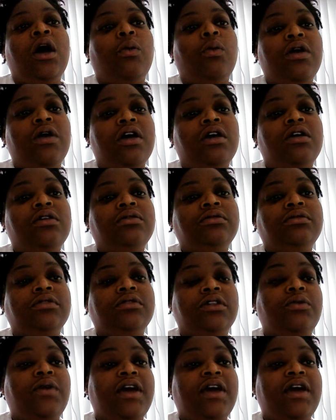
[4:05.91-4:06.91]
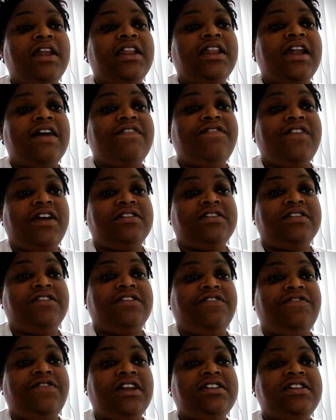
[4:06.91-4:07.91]
Well, the way that I found
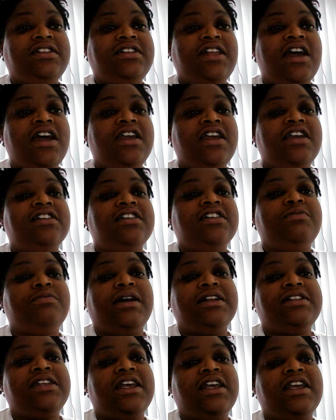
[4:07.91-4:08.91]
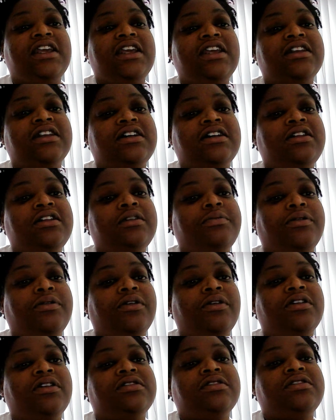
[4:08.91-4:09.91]
to fix that is by taking the
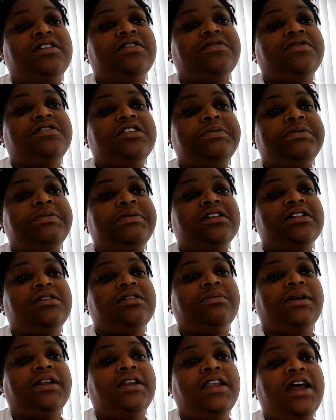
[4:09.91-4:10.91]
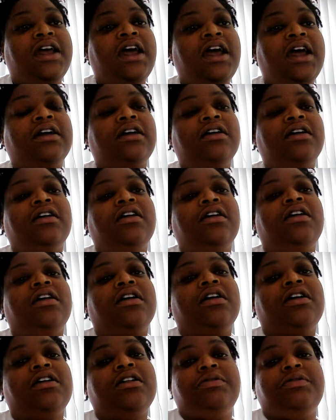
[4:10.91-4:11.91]
clipper, and instead of clipping it to my neck,
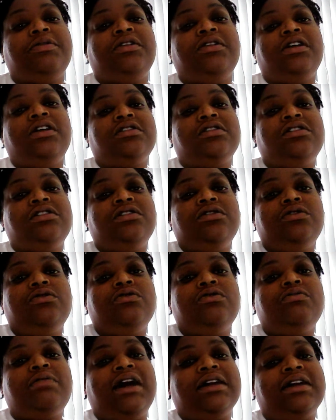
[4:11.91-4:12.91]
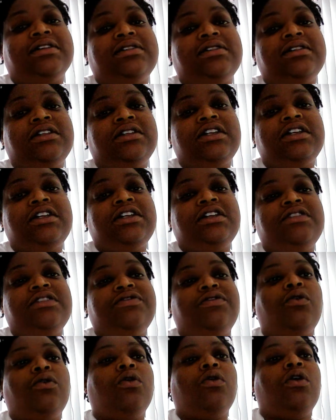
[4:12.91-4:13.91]
clipping it to my sleeve
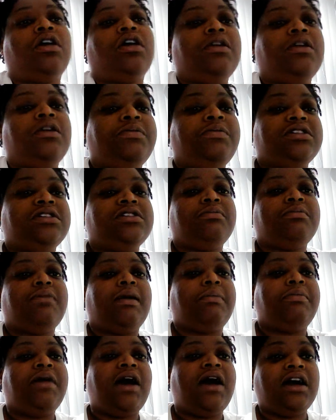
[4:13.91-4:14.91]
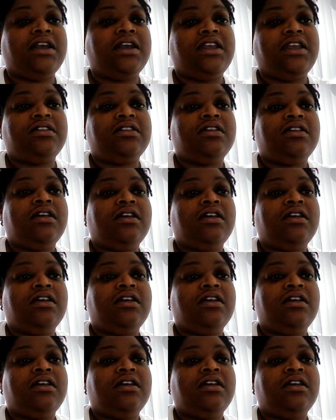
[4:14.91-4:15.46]
or clipping it to my pocket